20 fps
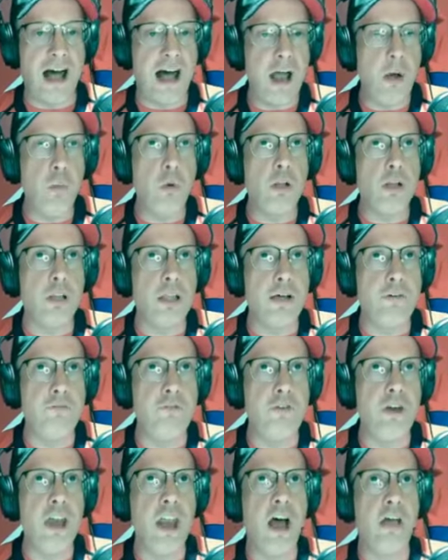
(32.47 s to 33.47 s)
I would
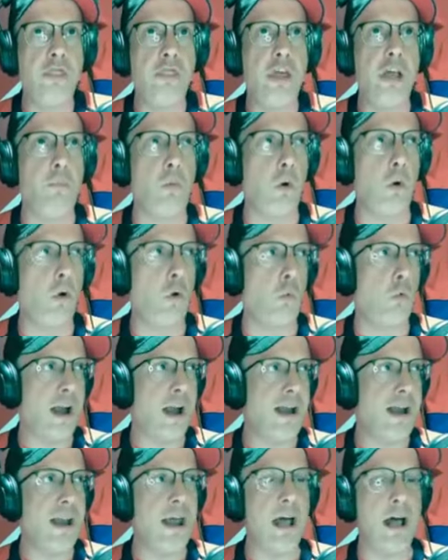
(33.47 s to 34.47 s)
love nothing more
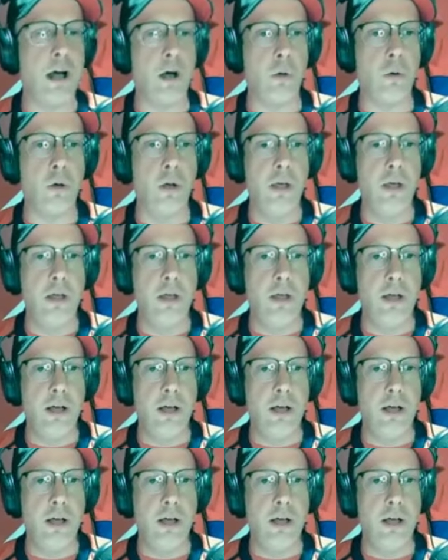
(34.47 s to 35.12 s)
right now